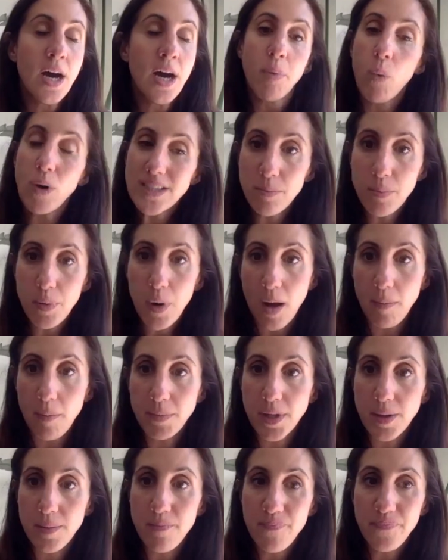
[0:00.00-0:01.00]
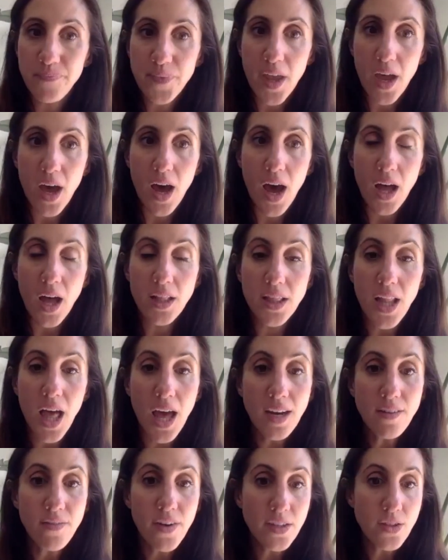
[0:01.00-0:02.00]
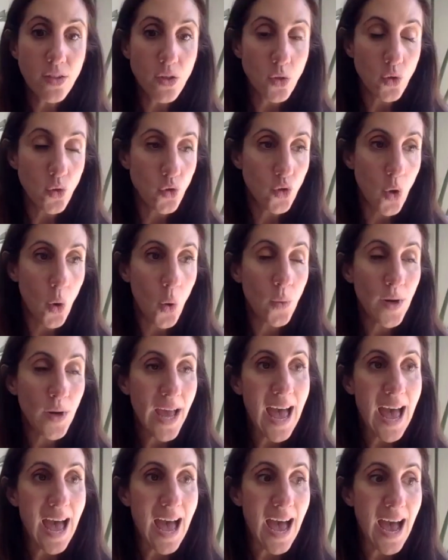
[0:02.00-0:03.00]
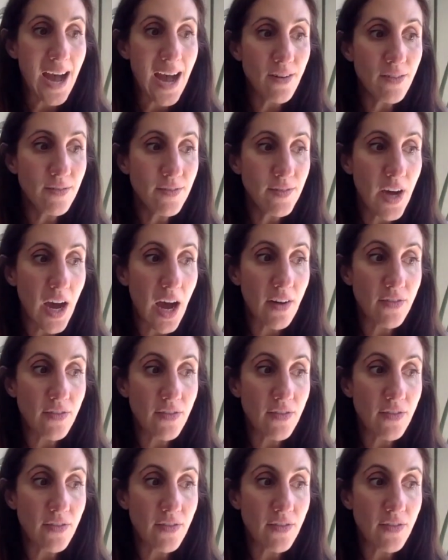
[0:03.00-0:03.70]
But what's the problem? A lot of us don't have